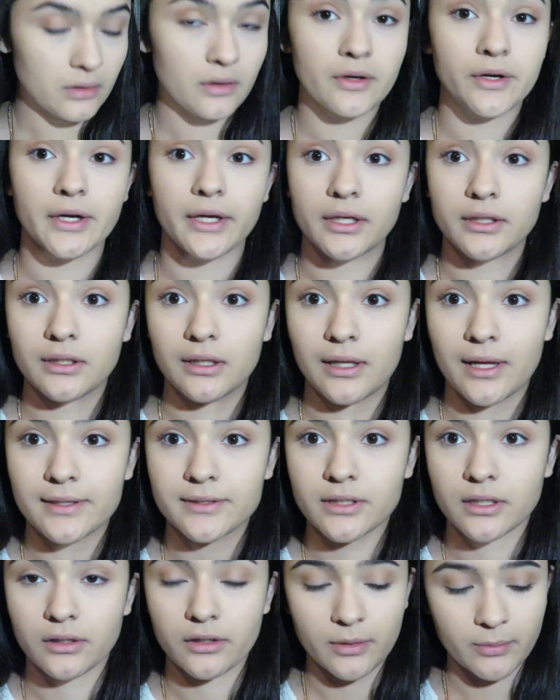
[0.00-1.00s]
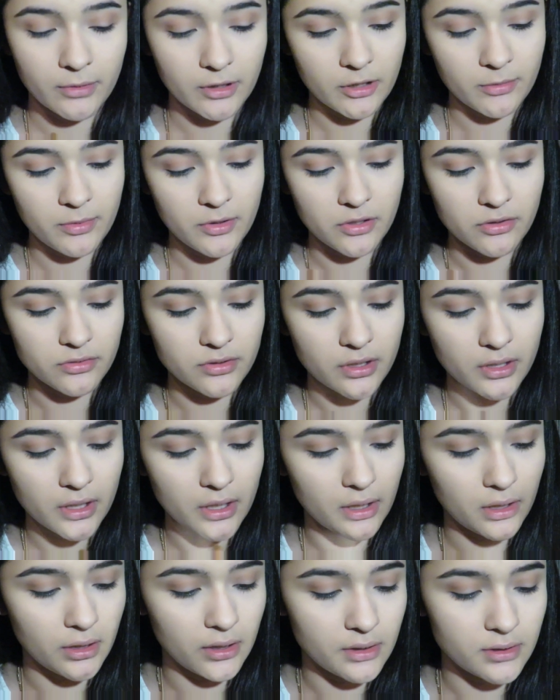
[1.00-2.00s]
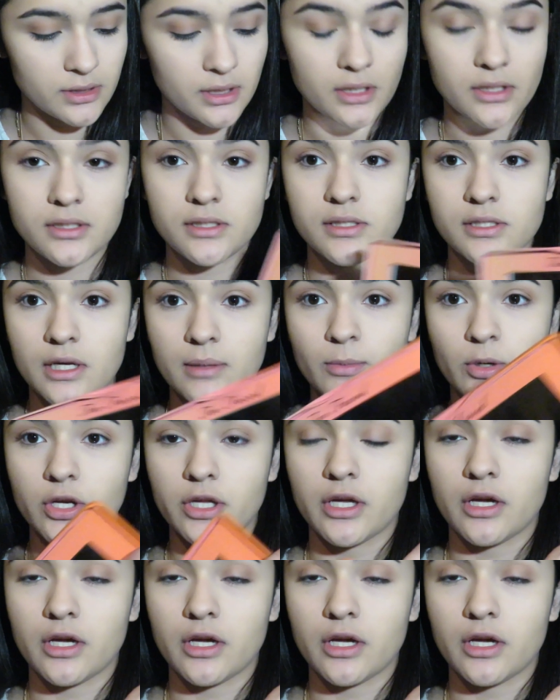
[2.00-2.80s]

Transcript: Alright, and the last color I'm going to be using is Summer